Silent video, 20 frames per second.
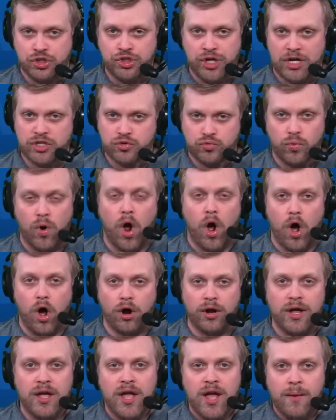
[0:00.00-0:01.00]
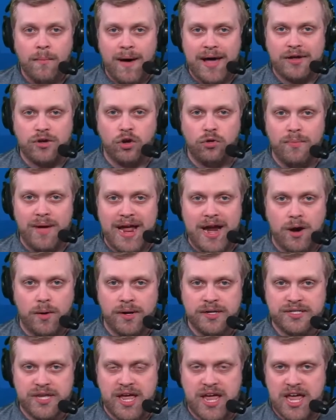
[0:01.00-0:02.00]
just wrong. Michael Mayer
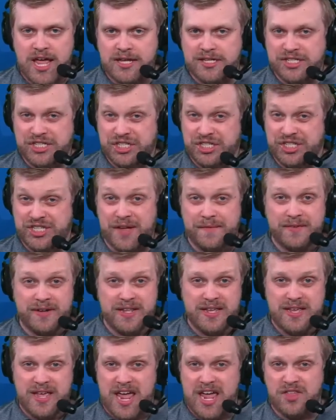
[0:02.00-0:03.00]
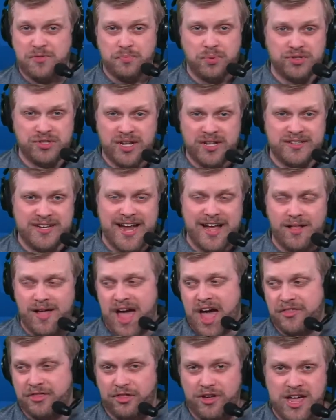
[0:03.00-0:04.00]
is a seventy-eighth percentile
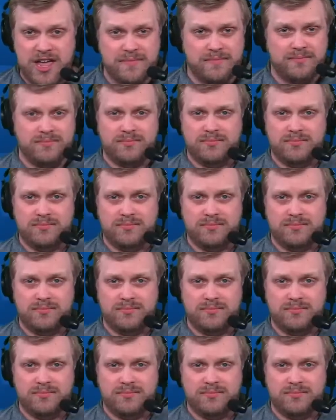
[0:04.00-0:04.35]
athlete.